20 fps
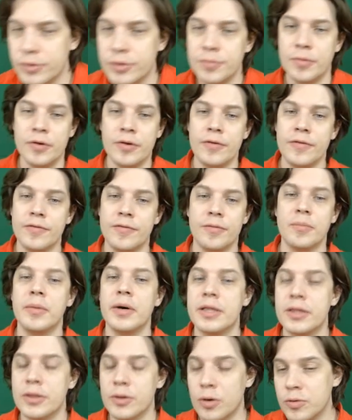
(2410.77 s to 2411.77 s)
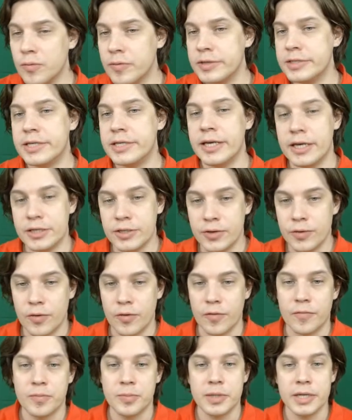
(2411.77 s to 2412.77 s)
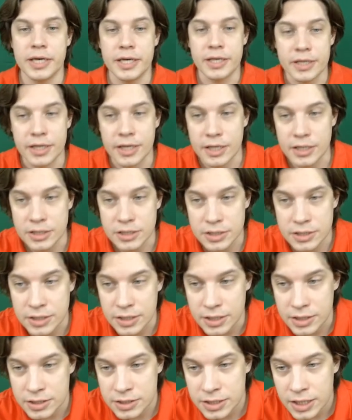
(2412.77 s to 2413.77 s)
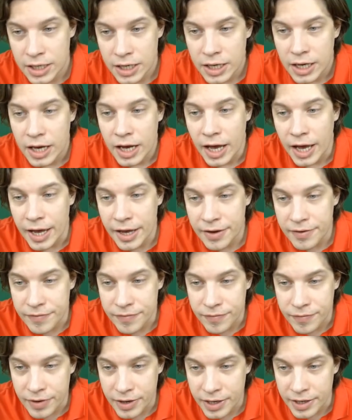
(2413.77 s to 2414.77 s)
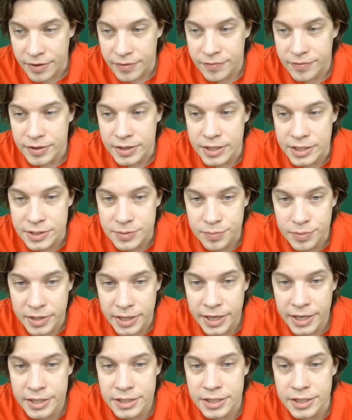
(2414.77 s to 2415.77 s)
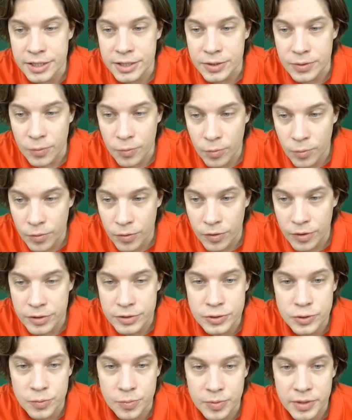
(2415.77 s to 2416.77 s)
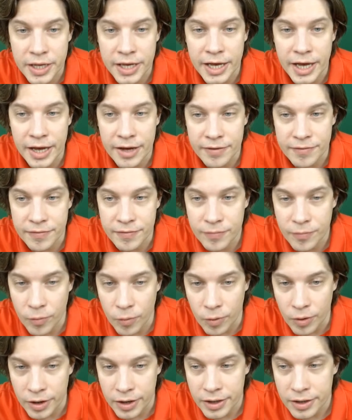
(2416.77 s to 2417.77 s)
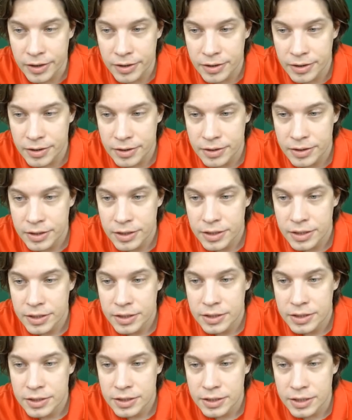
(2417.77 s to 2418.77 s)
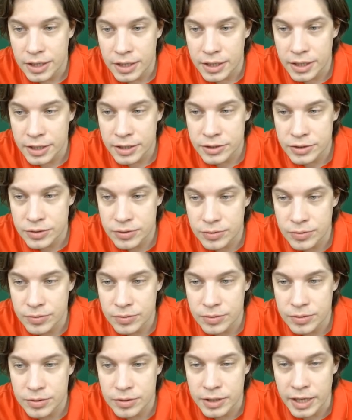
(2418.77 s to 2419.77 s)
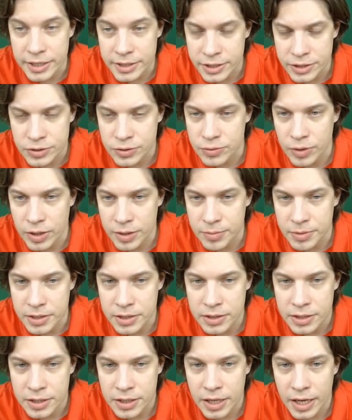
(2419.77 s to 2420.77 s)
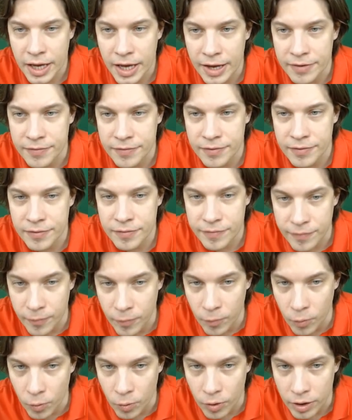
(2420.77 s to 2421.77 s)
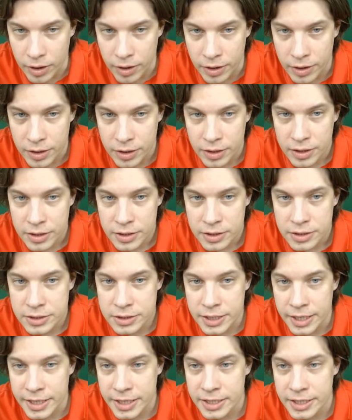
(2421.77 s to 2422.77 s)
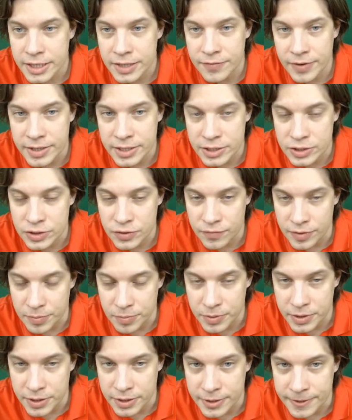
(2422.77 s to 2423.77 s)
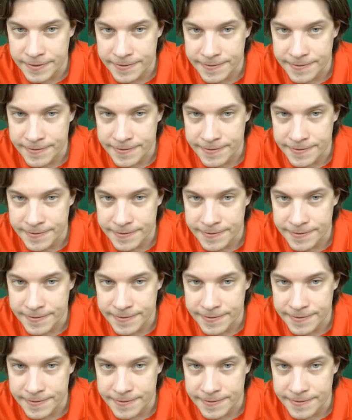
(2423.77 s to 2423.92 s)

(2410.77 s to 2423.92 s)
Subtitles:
move, but not with the idea of playing king g6. f5 is played in order to play f4. King a2, knight a2, I mean, f4, taking advantage of the pin.